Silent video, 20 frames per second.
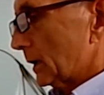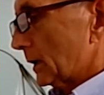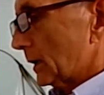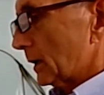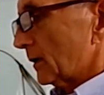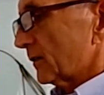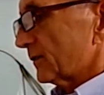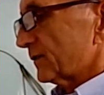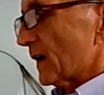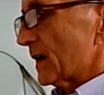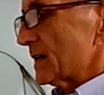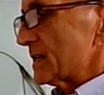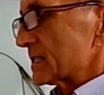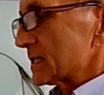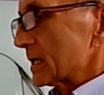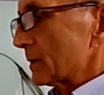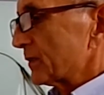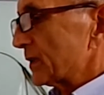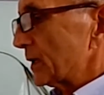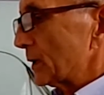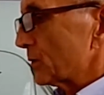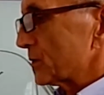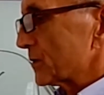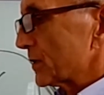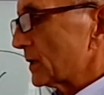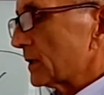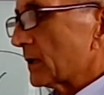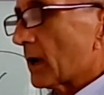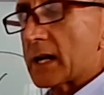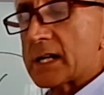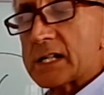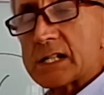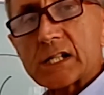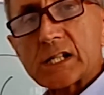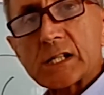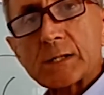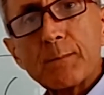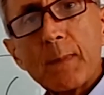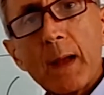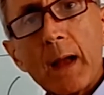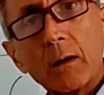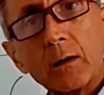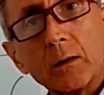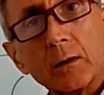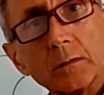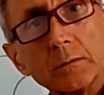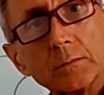Find something with a nice smell.